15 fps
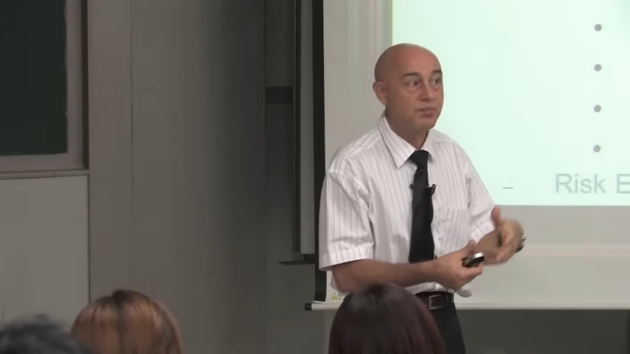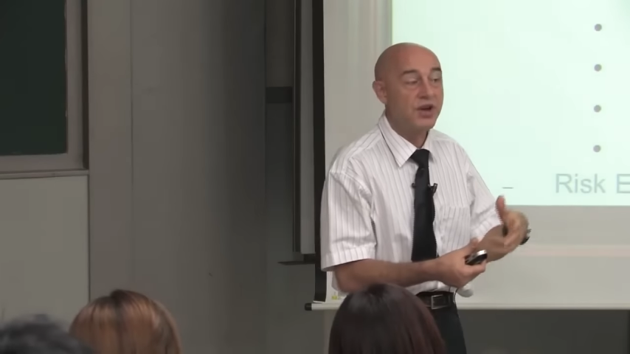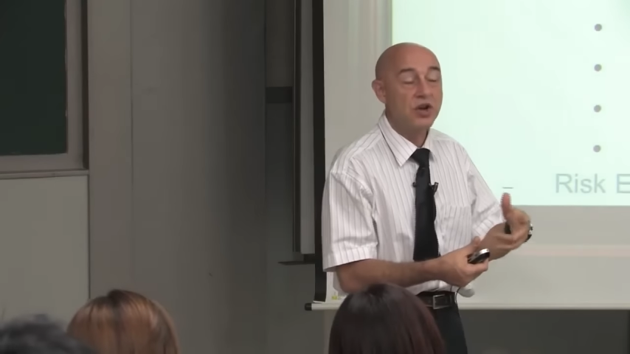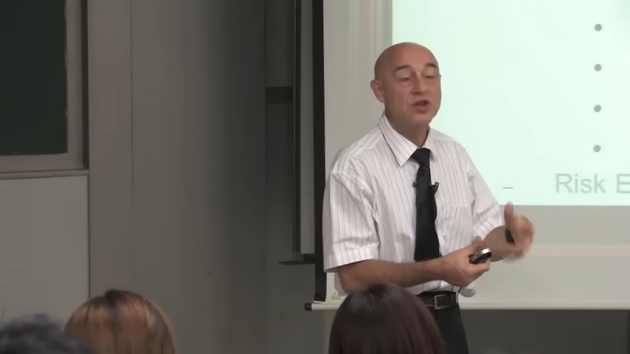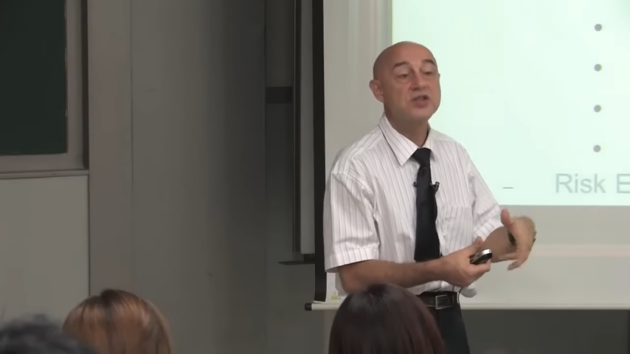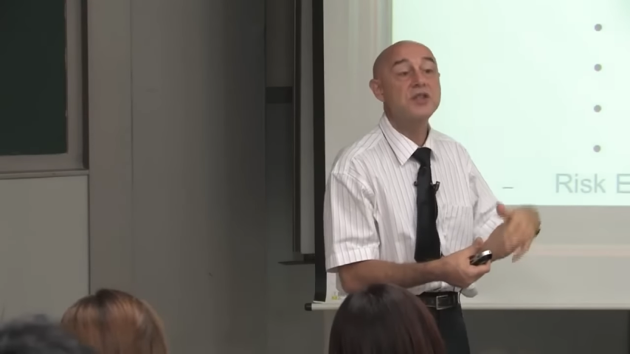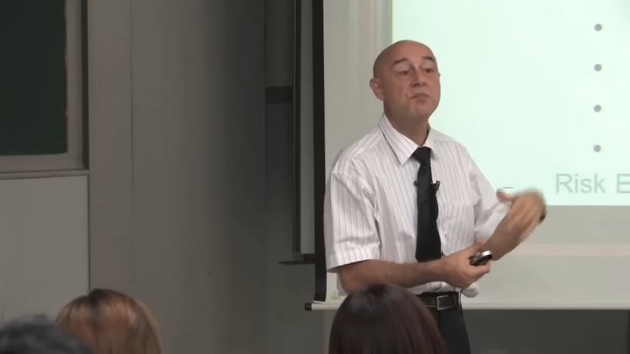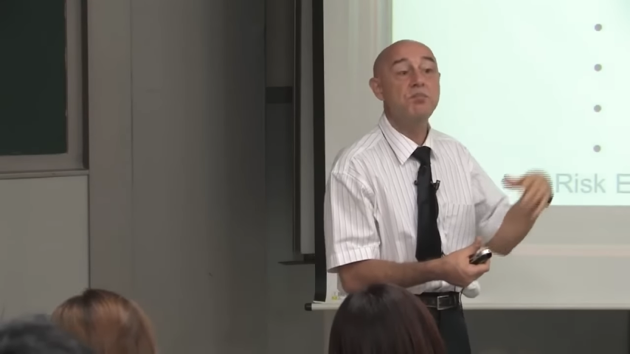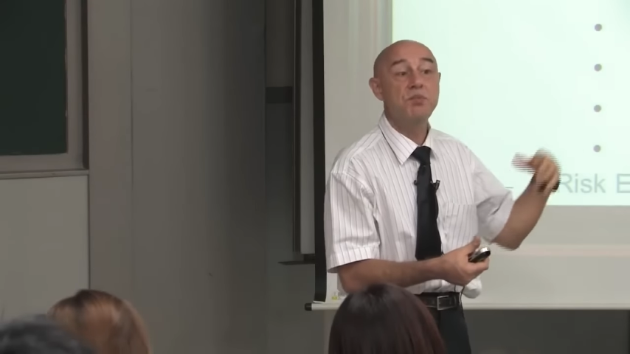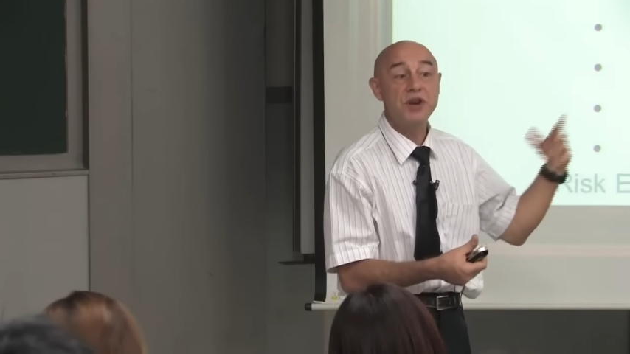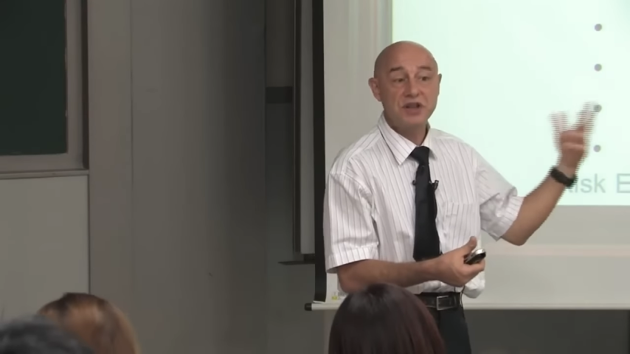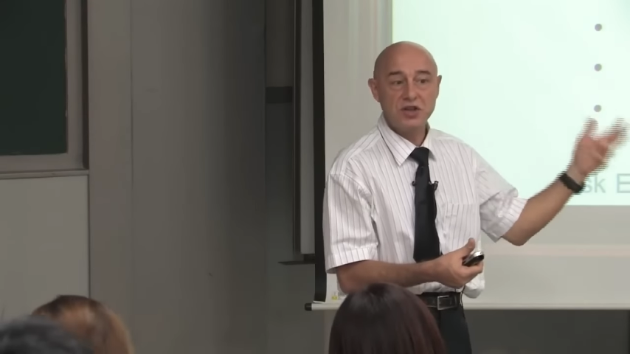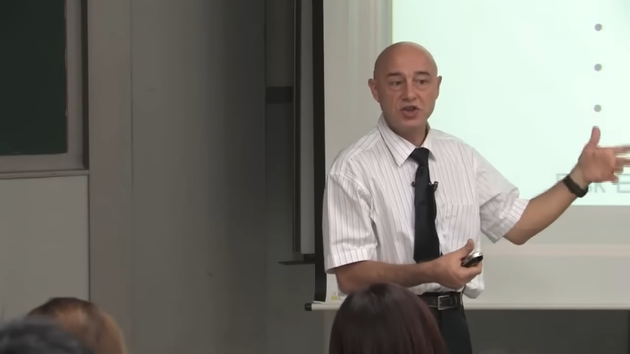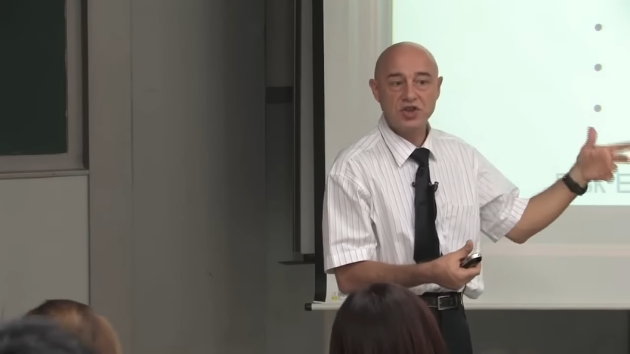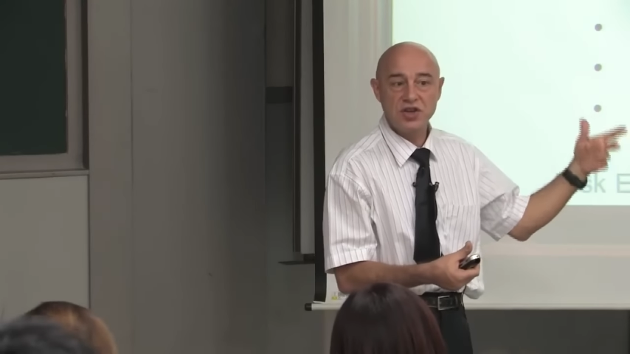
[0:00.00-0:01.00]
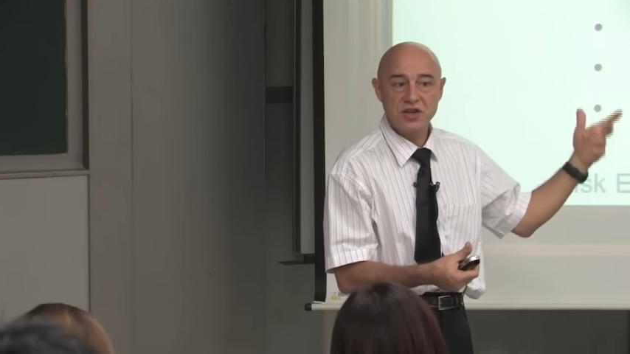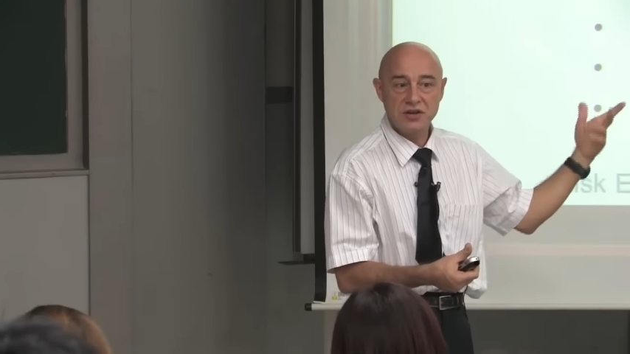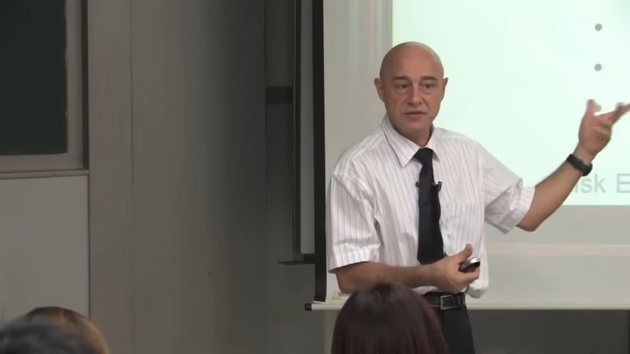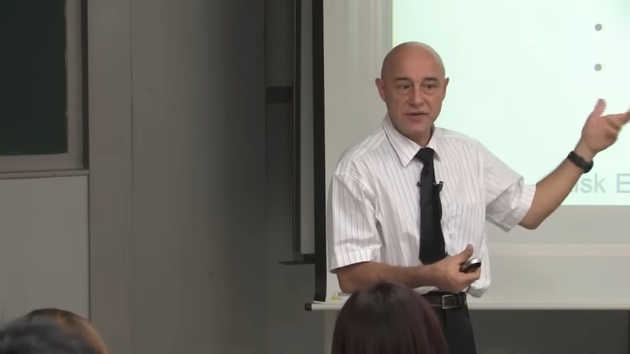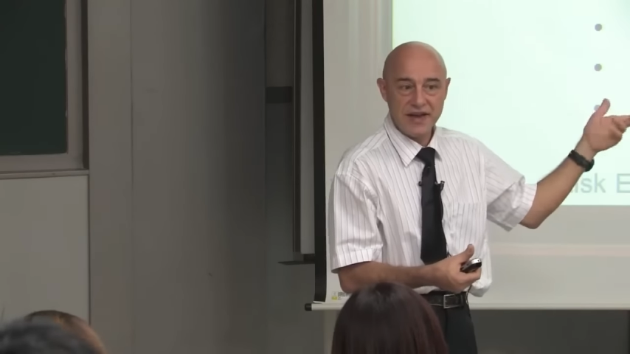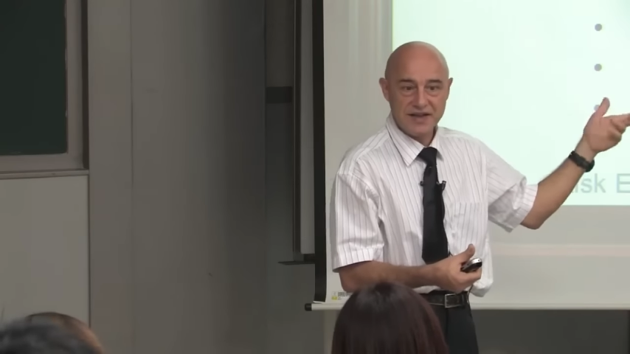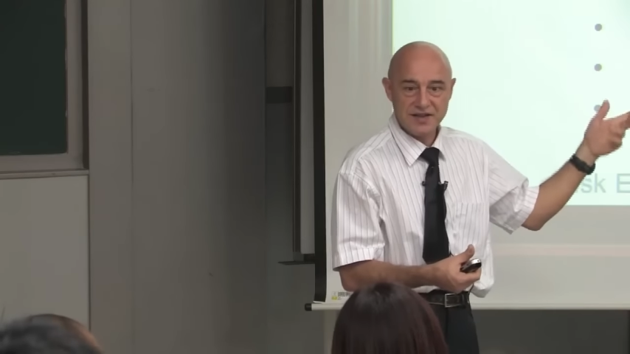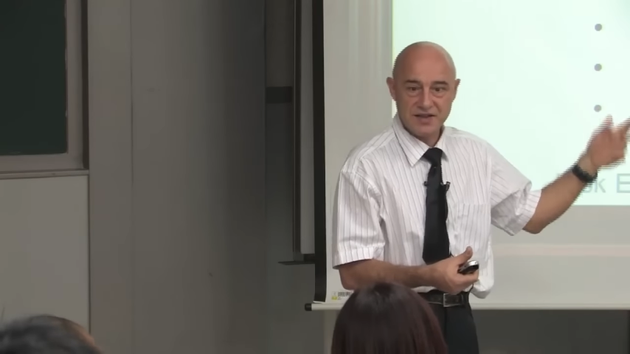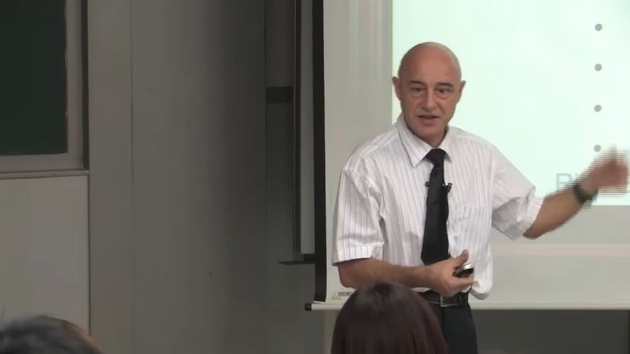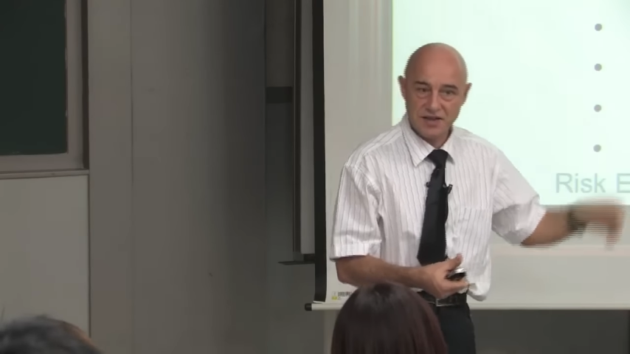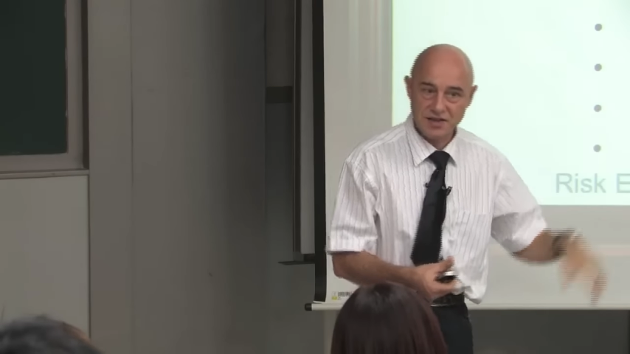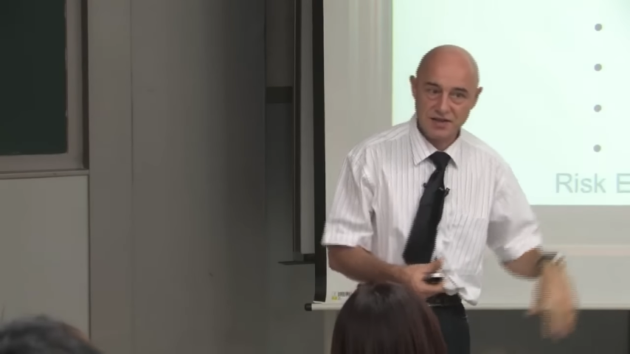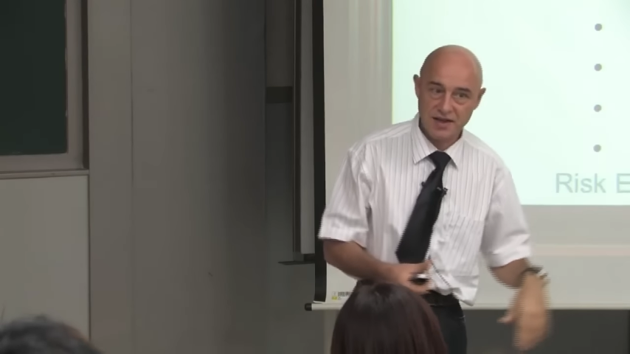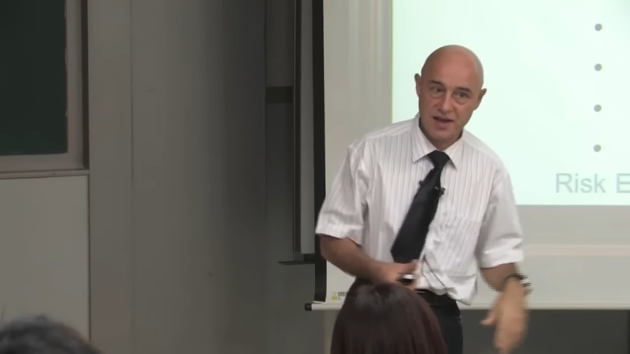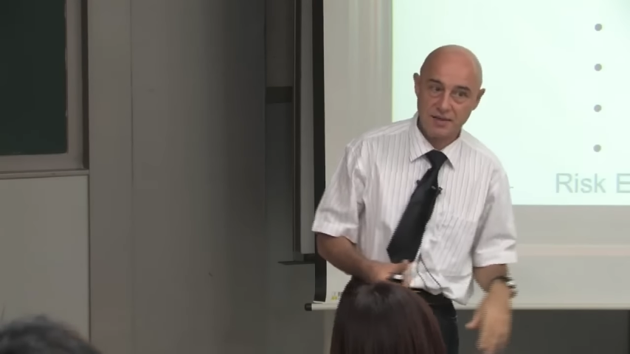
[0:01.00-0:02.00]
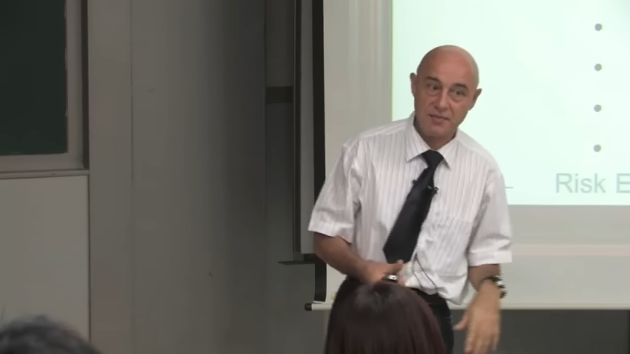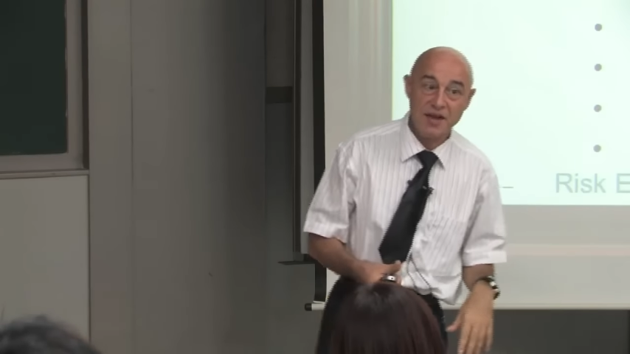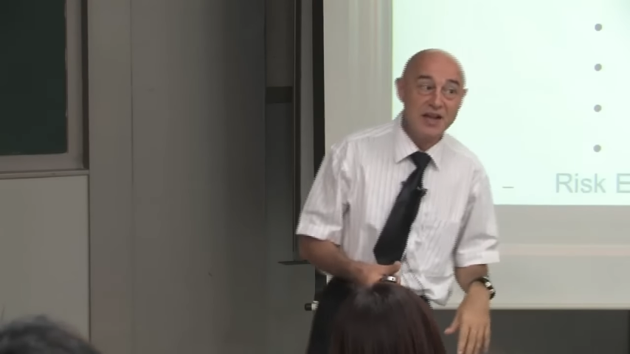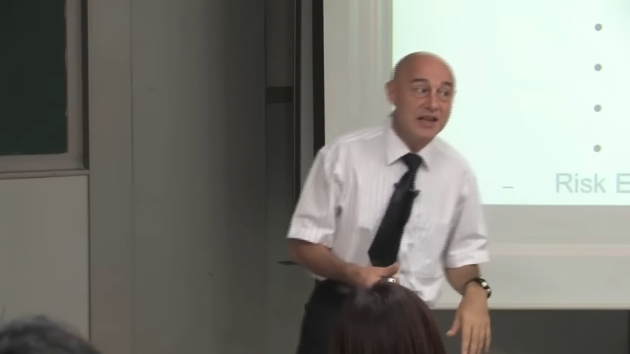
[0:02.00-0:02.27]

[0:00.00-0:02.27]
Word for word: because the British invested in them.